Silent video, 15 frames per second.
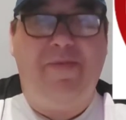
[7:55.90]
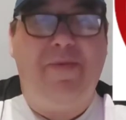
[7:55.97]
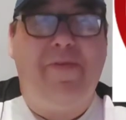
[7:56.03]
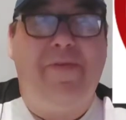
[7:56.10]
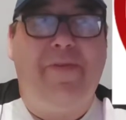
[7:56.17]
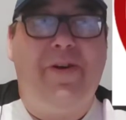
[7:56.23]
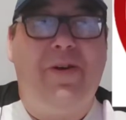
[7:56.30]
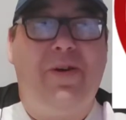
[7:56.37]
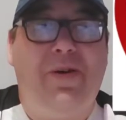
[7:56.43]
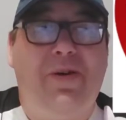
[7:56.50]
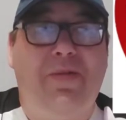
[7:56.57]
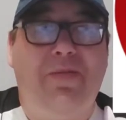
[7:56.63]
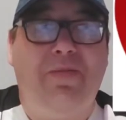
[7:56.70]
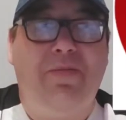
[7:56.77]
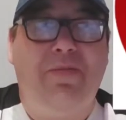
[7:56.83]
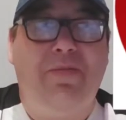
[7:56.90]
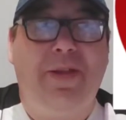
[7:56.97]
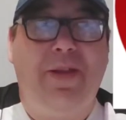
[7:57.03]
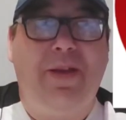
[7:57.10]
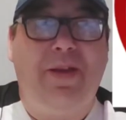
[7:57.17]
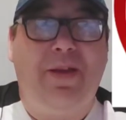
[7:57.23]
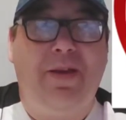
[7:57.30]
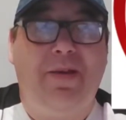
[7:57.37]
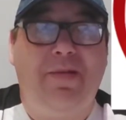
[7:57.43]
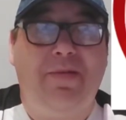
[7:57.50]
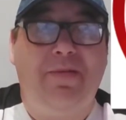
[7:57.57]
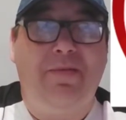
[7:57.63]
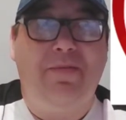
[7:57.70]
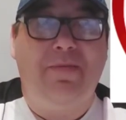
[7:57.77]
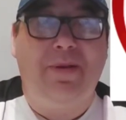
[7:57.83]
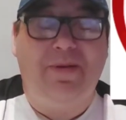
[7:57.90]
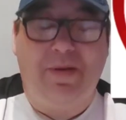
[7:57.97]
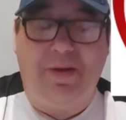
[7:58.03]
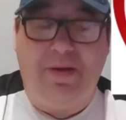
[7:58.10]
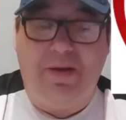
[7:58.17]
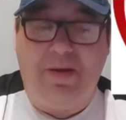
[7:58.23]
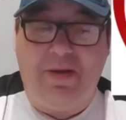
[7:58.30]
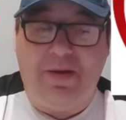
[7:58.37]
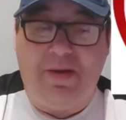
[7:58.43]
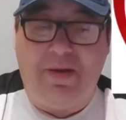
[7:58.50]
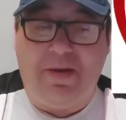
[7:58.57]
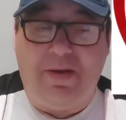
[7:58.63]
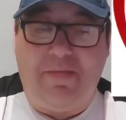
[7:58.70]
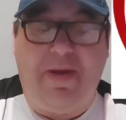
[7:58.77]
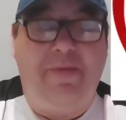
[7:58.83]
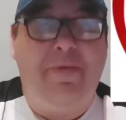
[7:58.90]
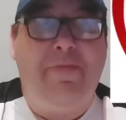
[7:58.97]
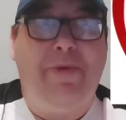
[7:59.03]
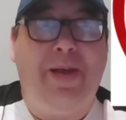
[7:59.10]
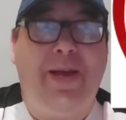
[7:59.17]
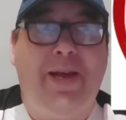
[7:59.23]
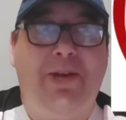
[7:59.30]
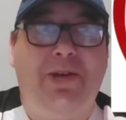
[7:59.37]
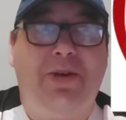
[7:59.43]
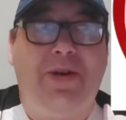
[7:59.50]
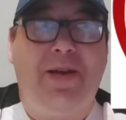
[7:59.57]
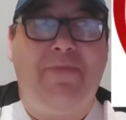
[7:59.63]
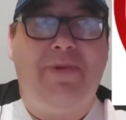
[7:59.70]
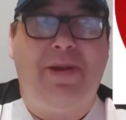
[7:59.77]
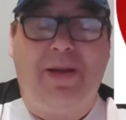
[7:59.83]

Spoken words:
4. I think might be a bit harsh on that, but